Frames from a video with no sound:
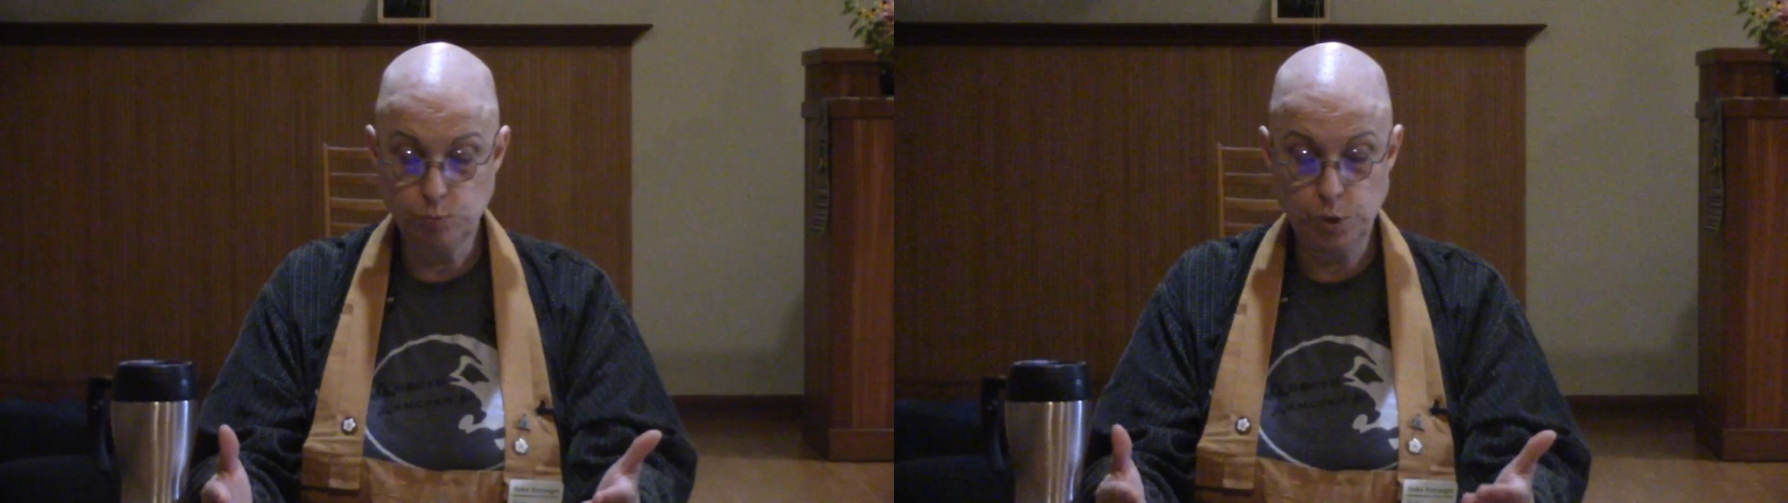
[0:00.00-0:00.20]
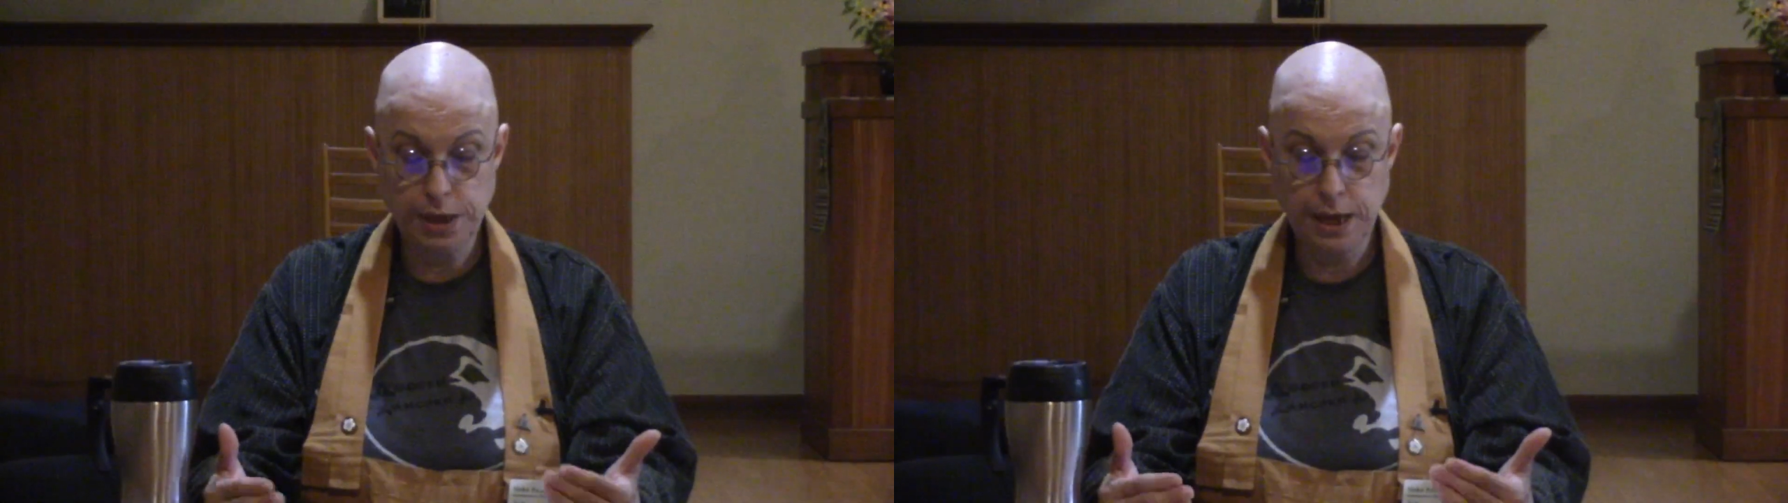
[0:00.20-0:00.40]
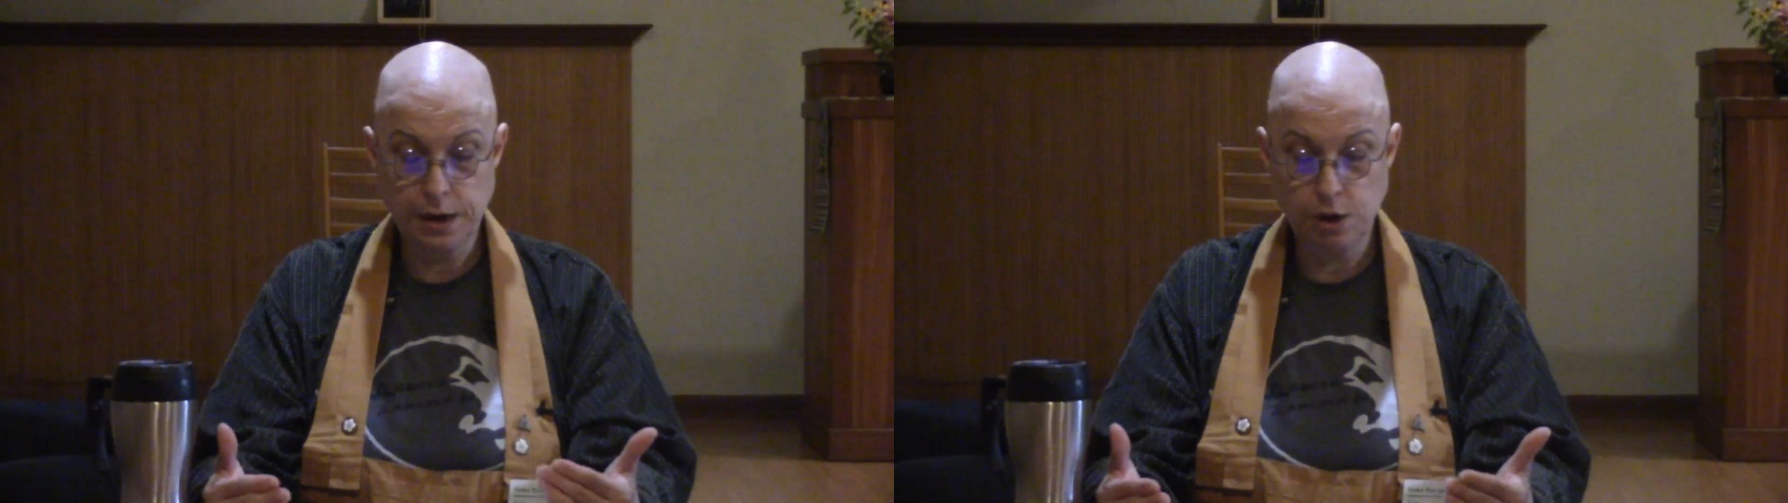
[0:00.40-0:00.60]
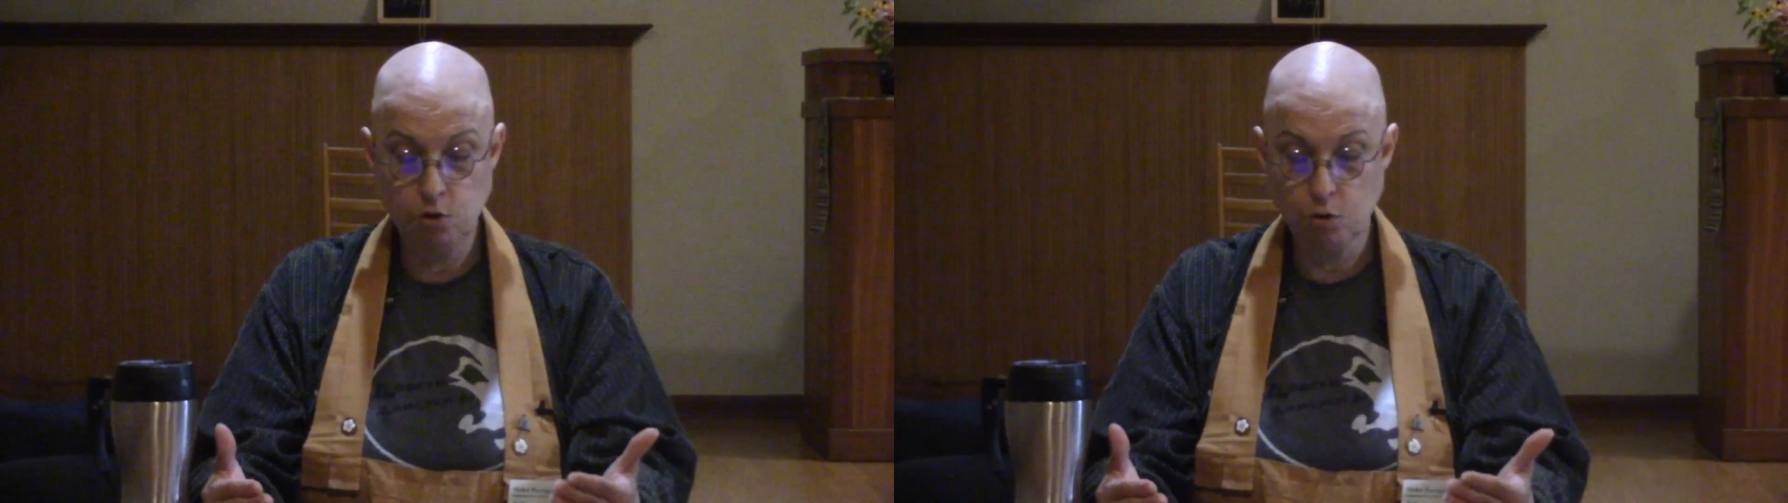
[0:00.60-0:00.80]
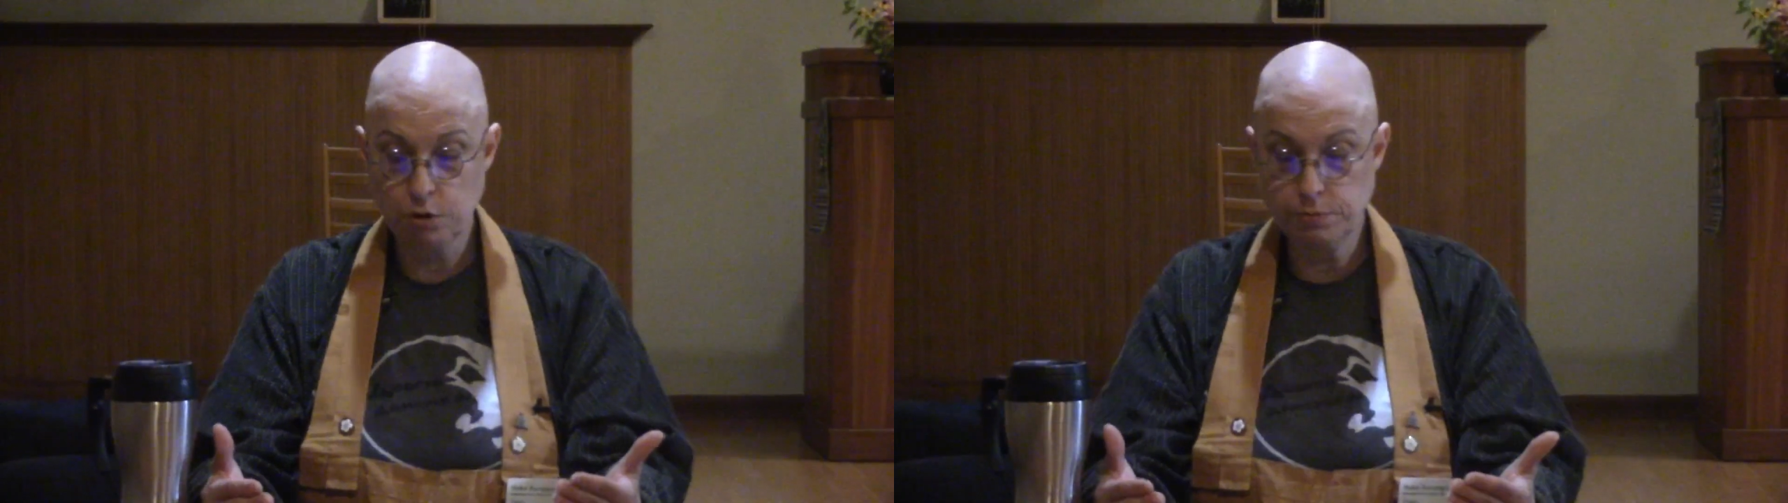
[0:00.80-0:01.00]
We can't
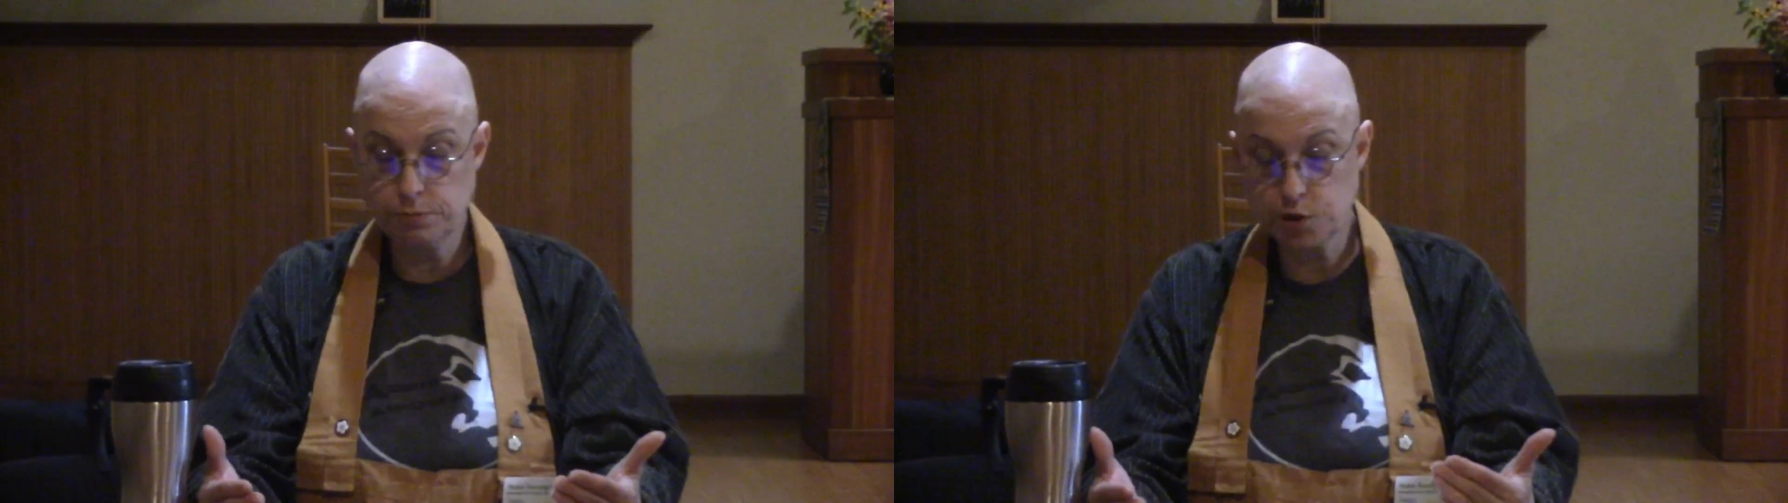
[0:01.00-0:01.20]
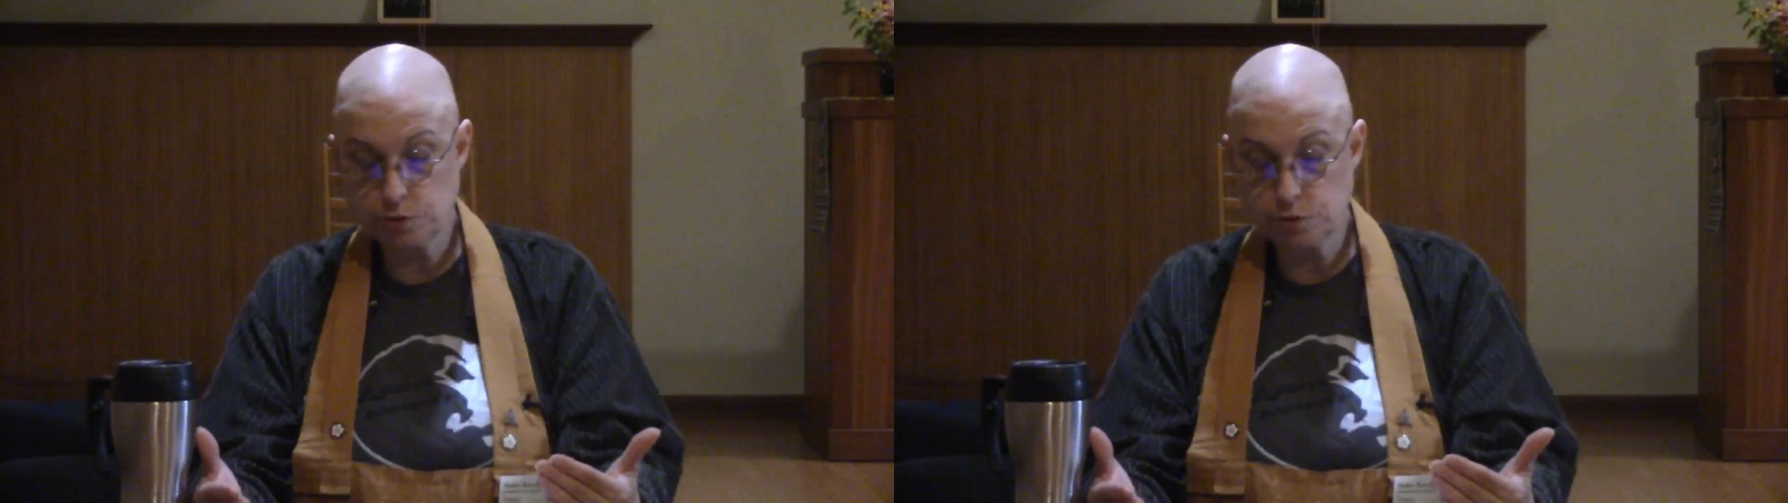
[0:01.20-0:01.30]
ignore